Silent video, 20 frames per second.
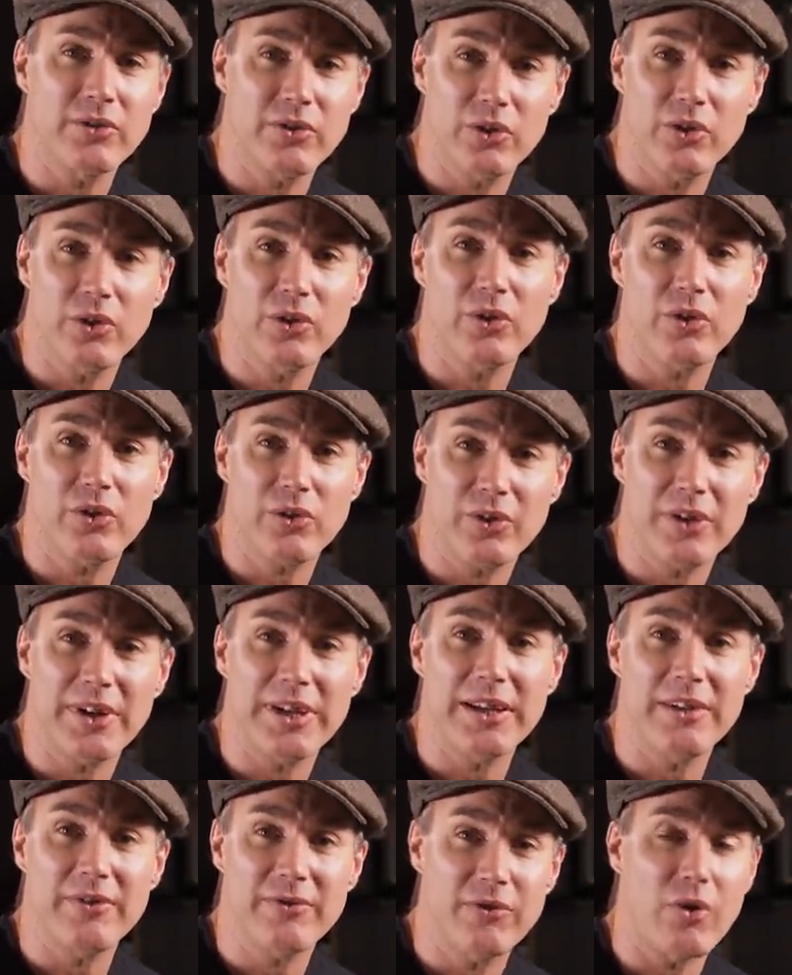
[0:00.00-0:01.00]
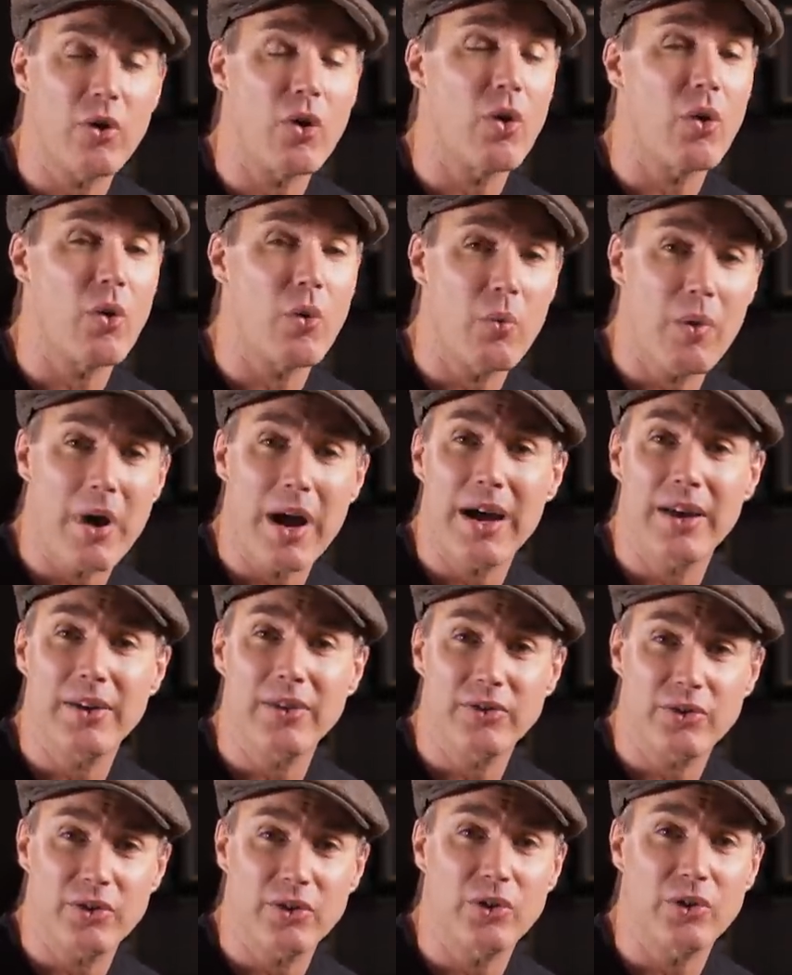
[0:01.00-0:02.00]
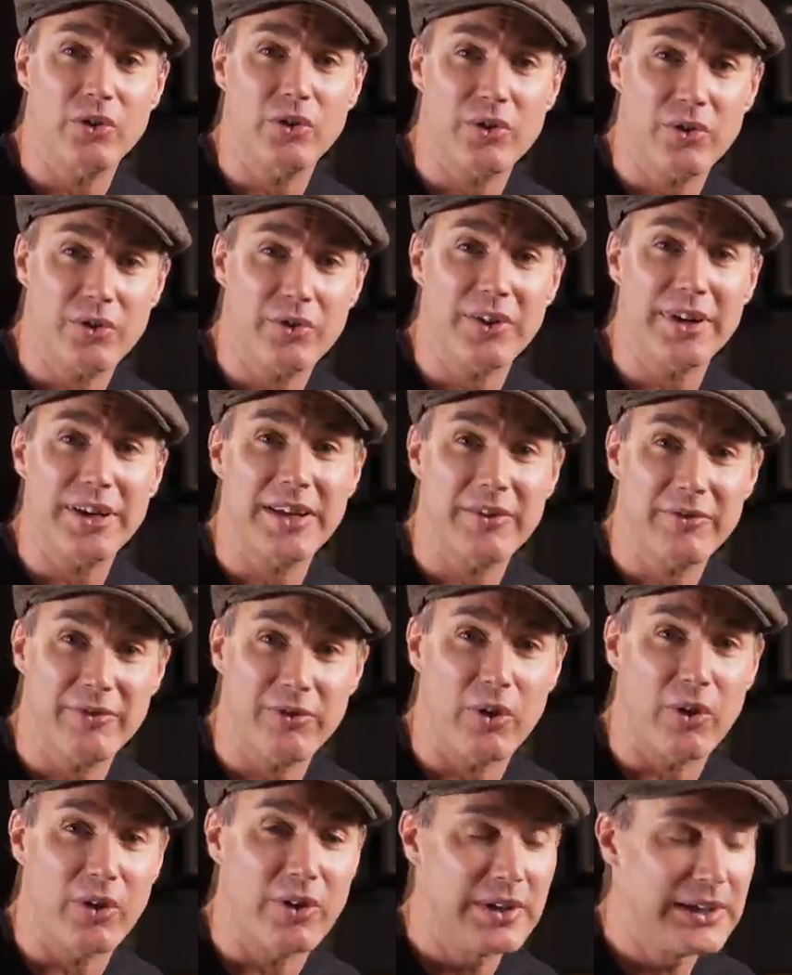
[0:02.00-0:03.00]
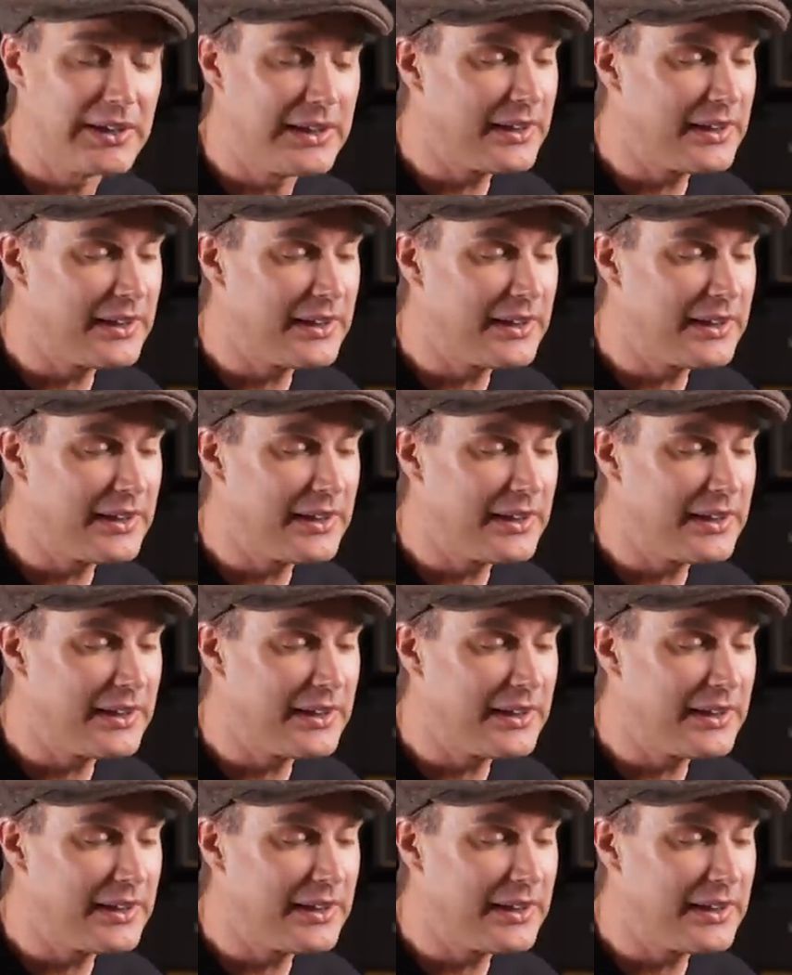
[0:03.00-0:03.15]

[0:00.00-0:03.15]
2, 3, 4, 1, 2, 3, 4.